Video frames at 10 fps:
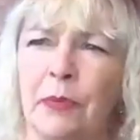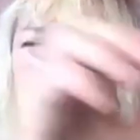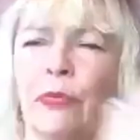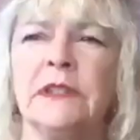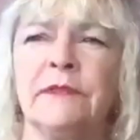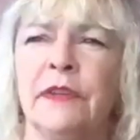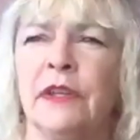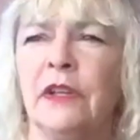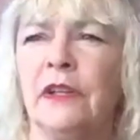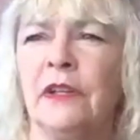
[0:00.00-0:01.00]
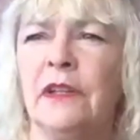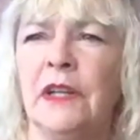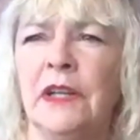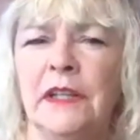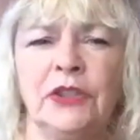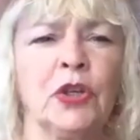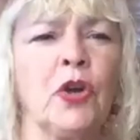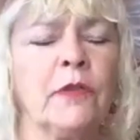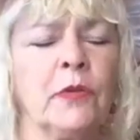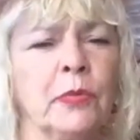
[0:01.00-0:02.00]
up in Princeville. They took
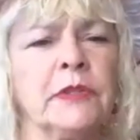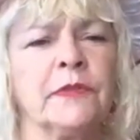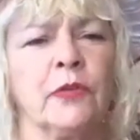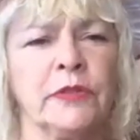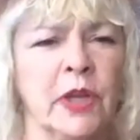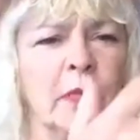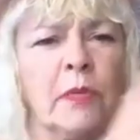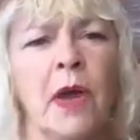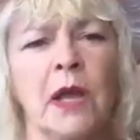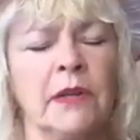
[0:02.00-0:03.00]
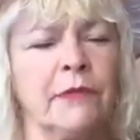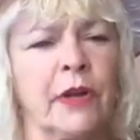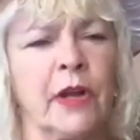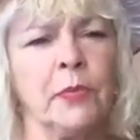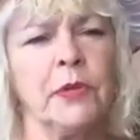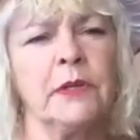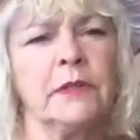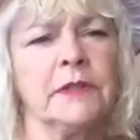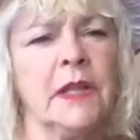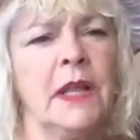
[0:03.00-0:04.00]
over the Princeville Hotel, remodeled it for a couple of
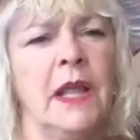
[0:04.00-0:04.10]
years,